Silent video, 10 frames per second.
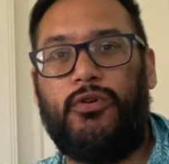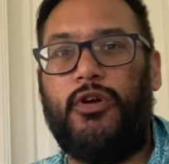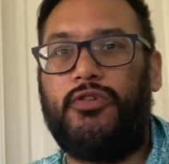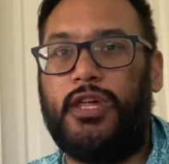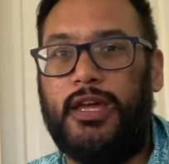
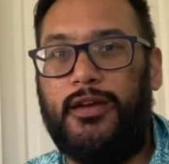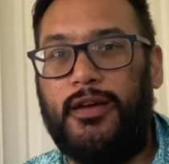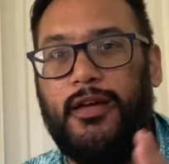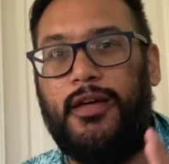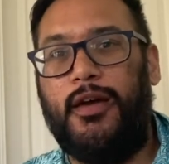Cauchi?
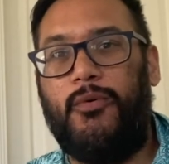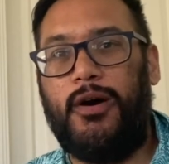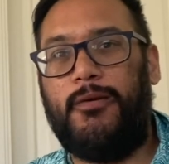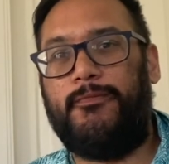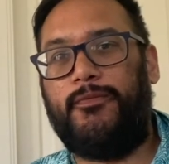
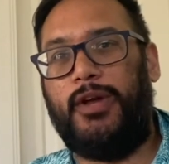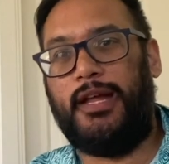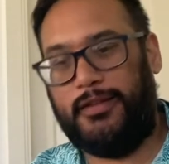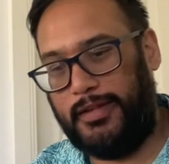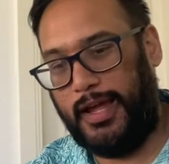Well, we
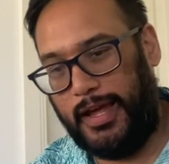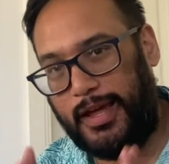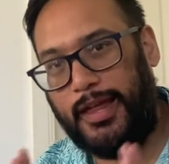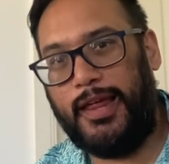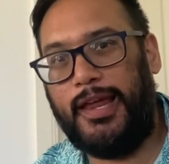understand he
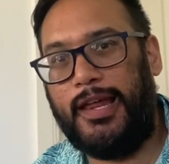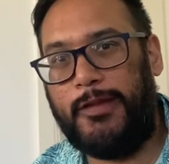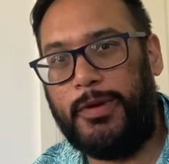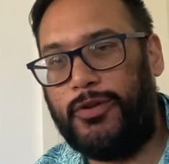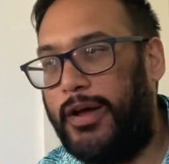clearly had
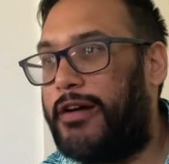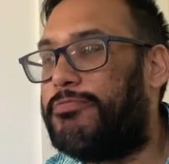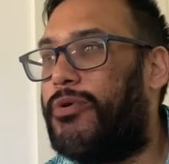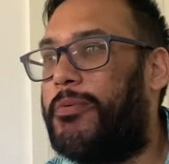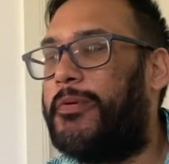mental health
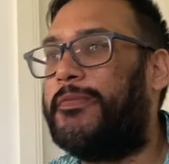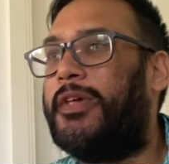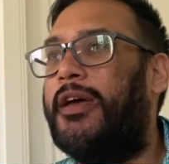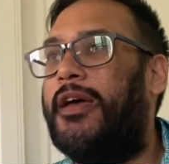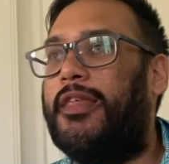problems.
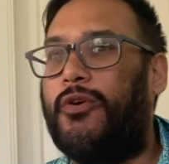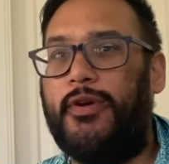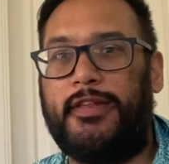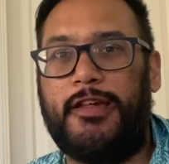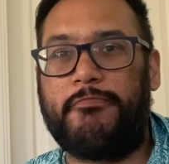The
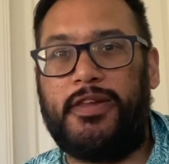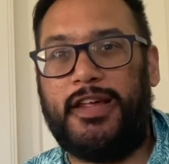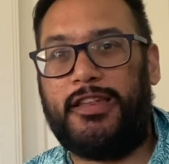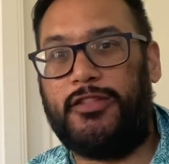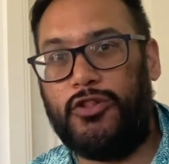Queensland
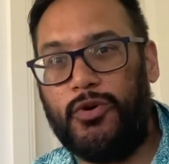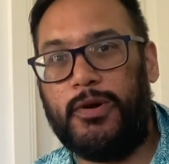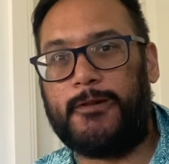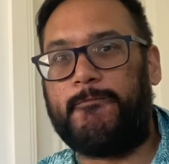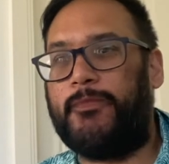Police knew
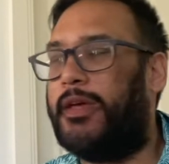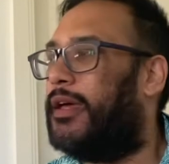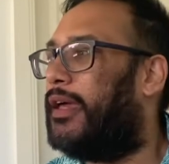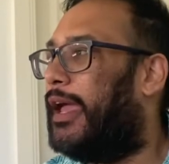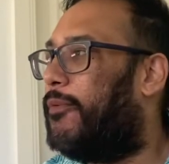it,
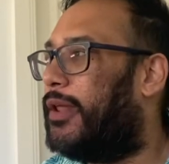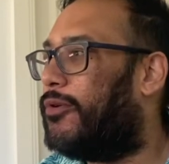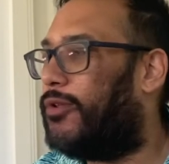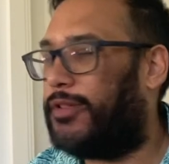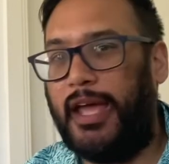and whether or
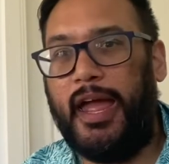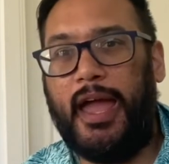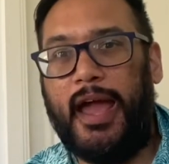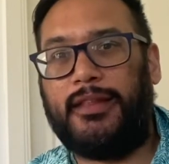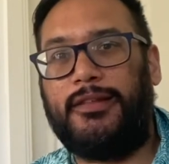not they
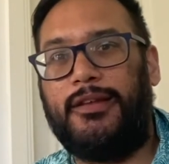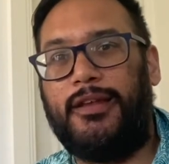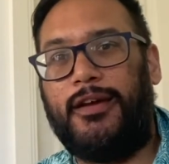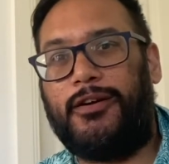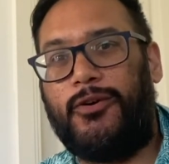acted in
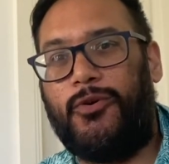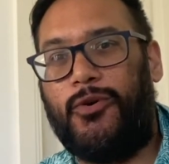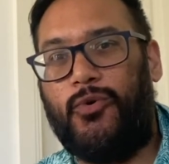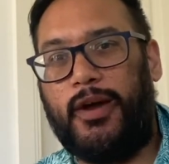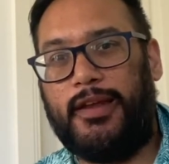a
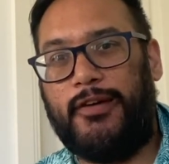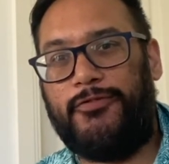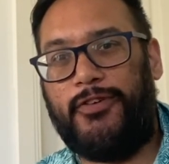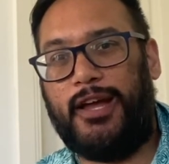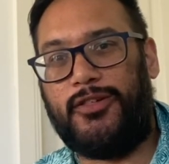quick enough
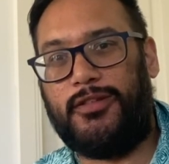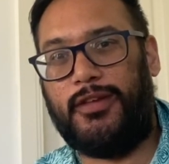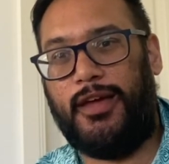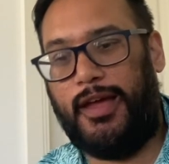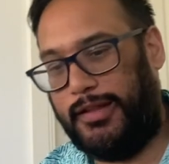fashion
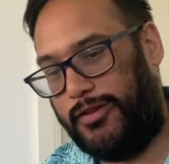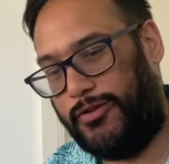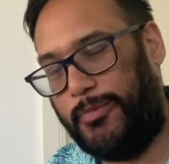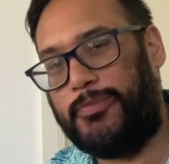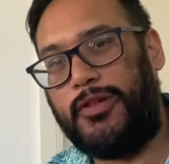to had
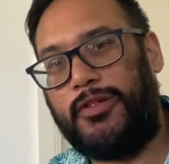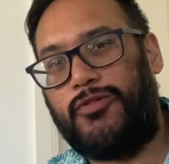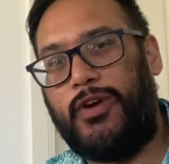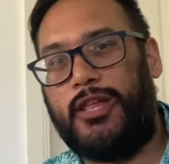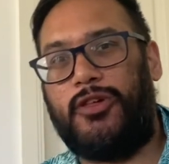stopped this
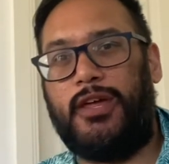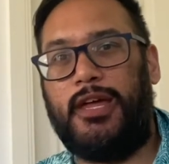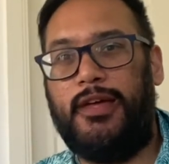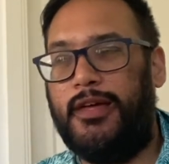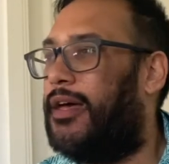
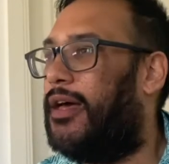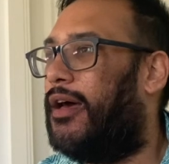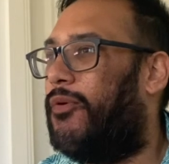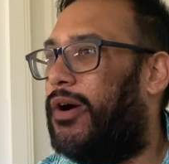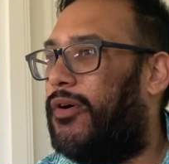tragedy,
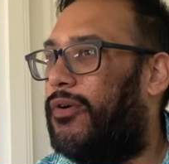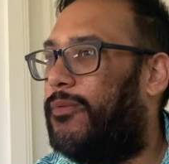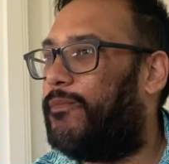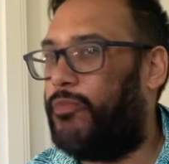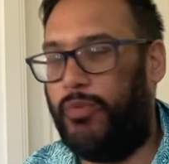well,
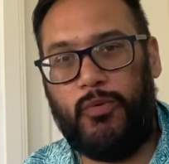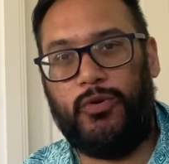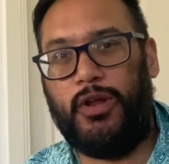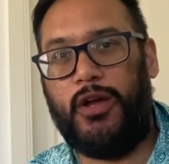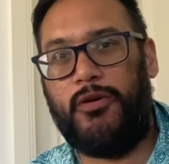we will
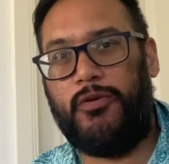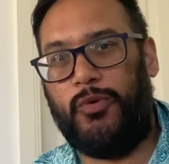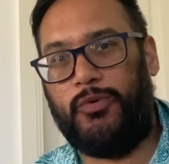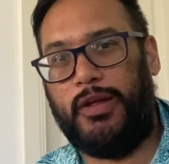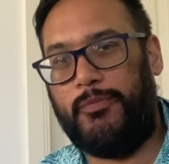know.
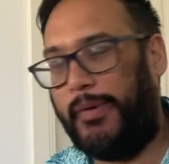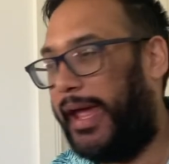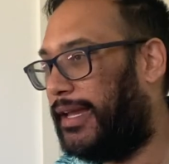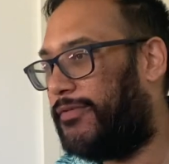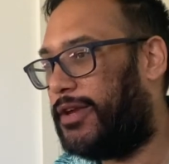May
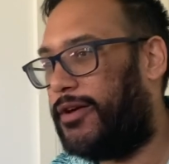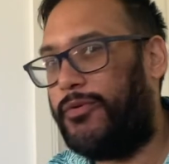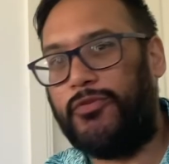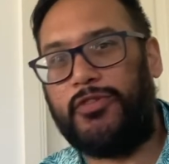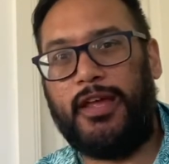never know.
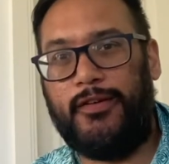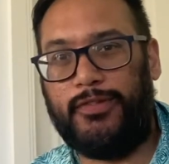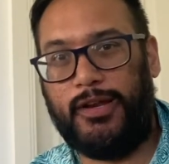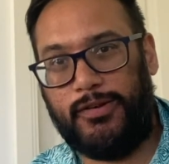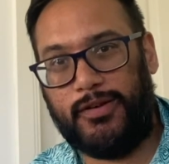We'll see if
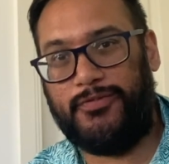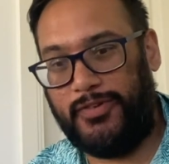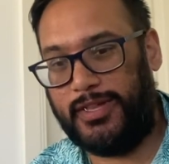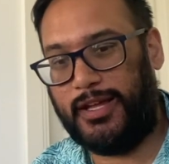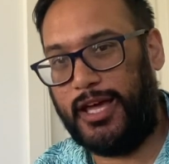there is an
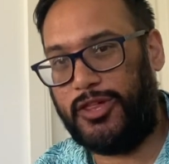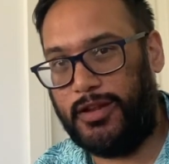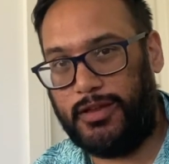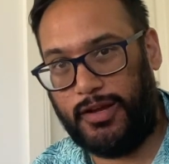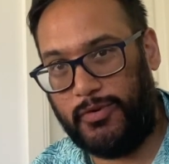investigation
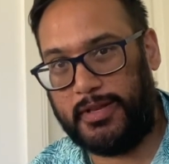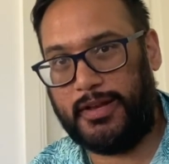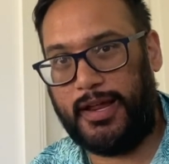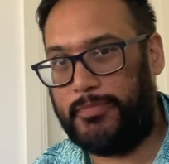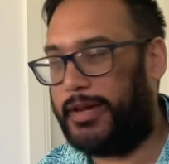into the
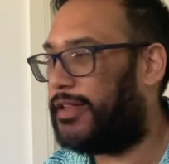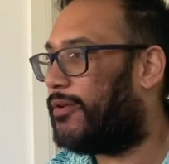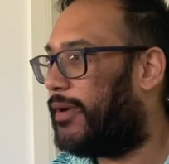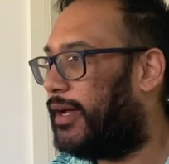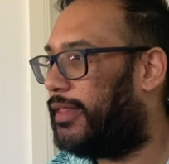Queensland Police
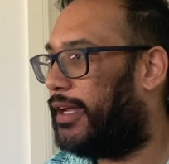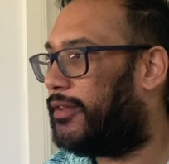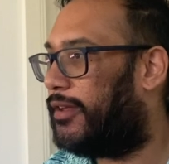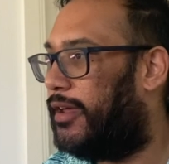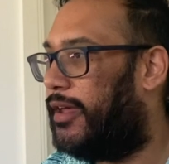around that.
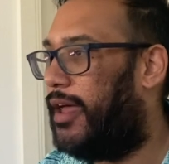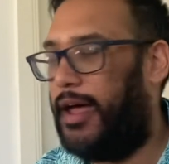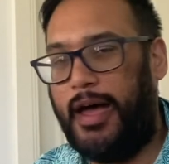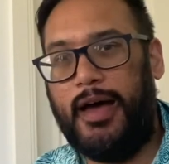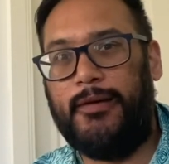
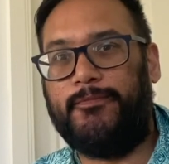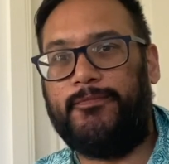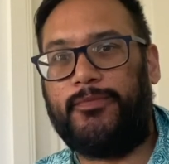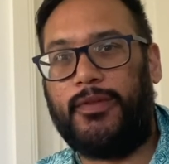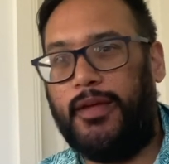
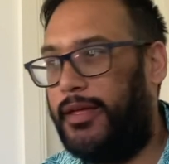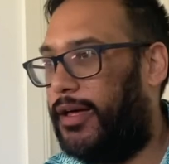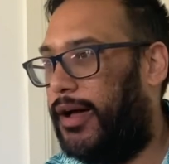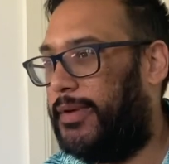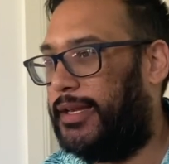
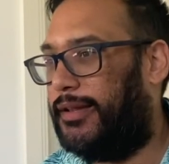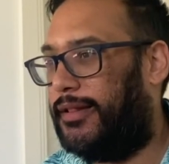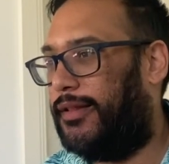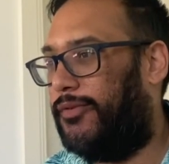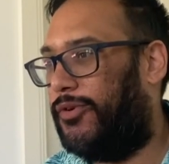I mean,
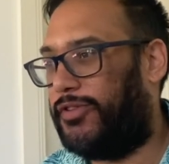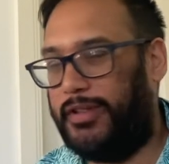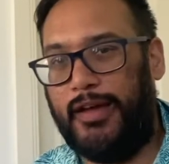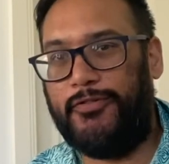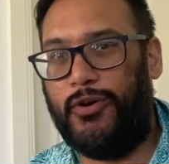it wasn't
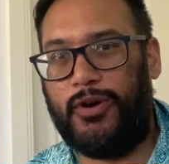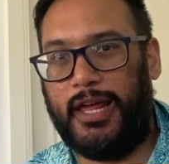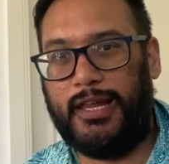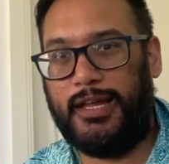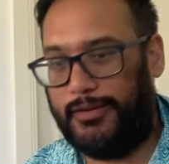their fault,
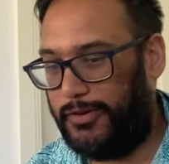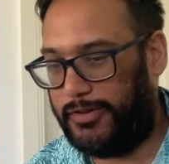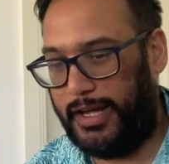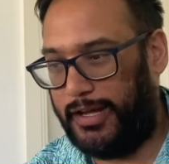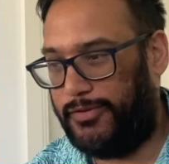clearly. I'm not
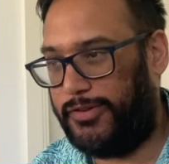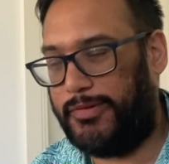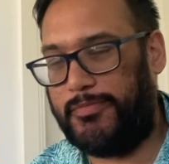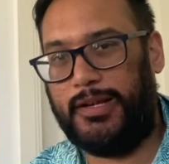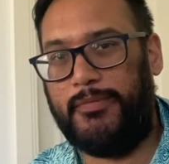saying it
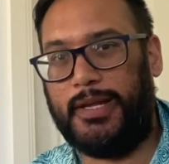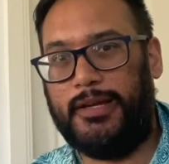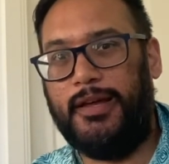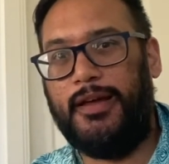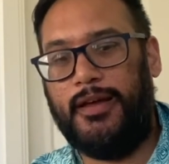wasn't, but I mean,
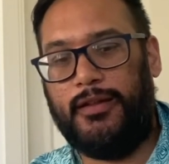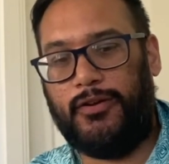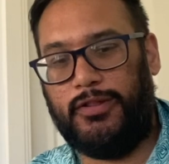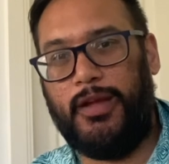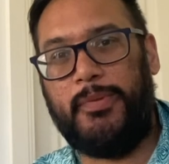
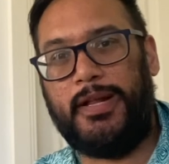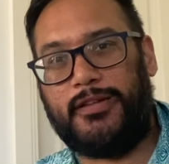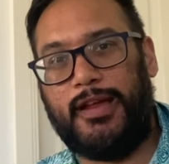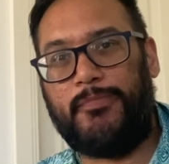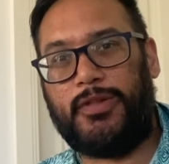could there have been
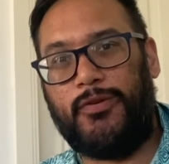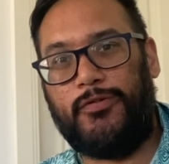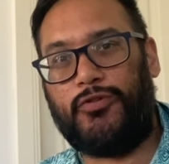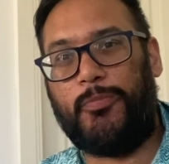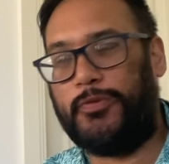steps to have
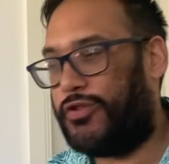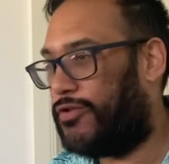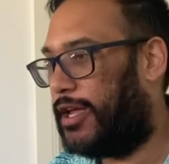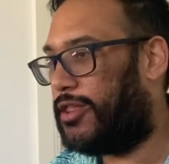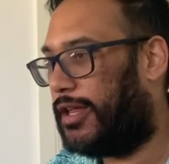stopped this
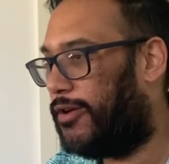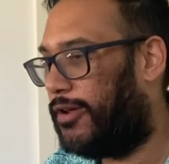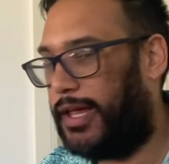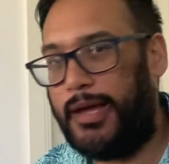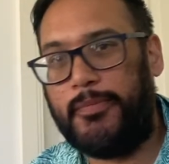tragedy
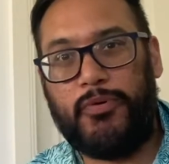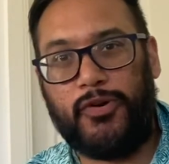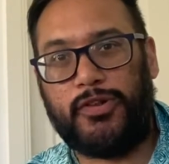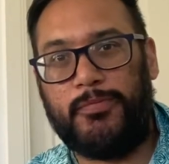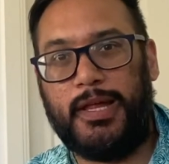earlier?
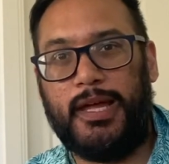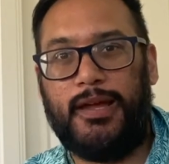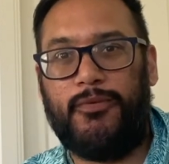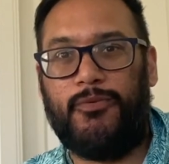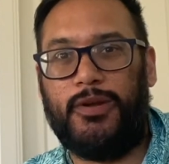Possibly.
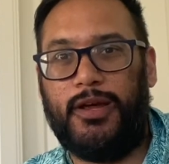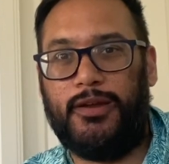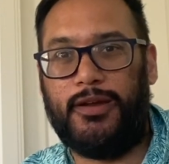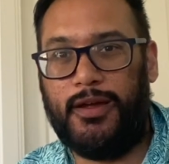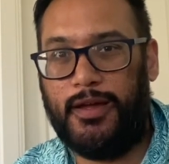We don't
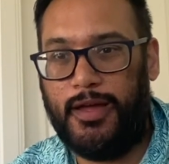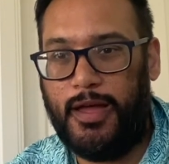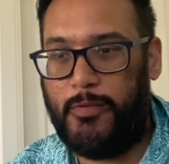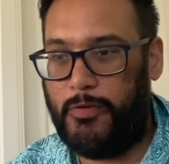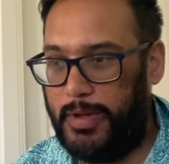know.
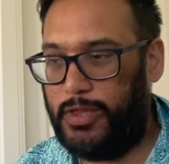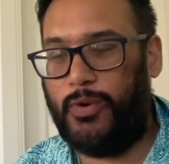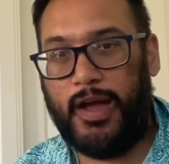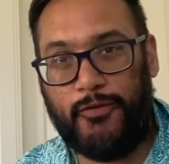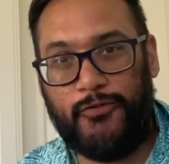But mental
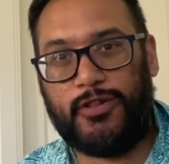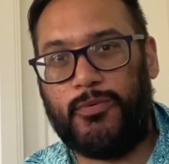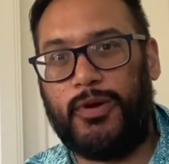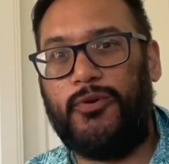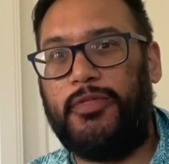health is a
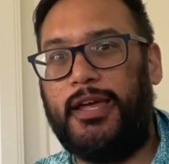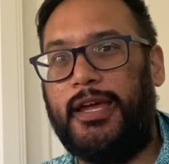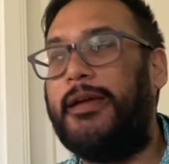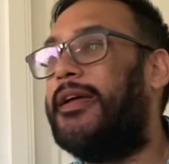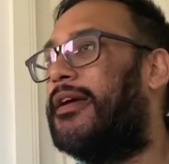real thing.